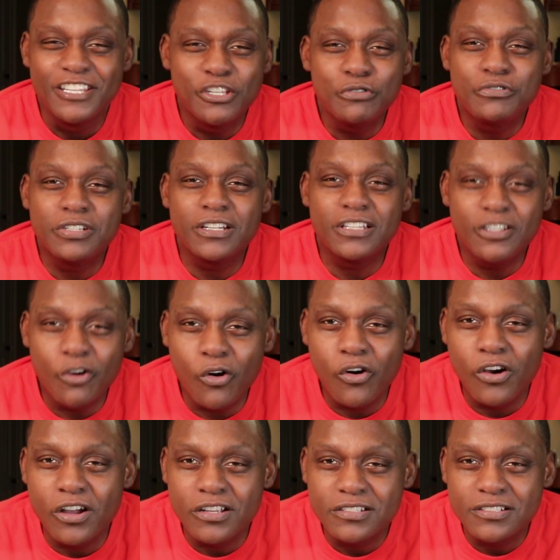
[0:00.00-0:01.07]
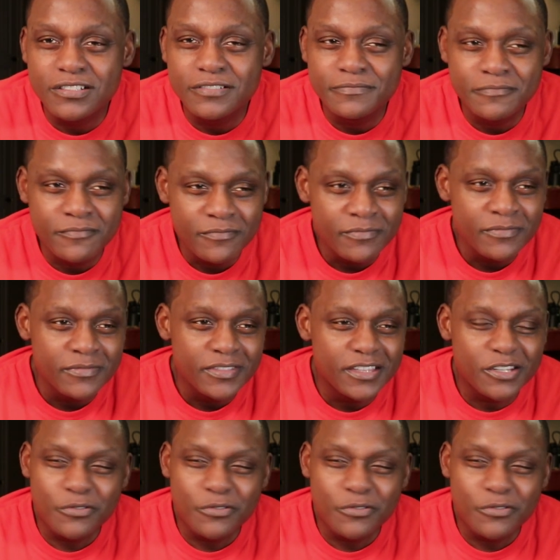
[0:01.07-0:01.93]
you took yours to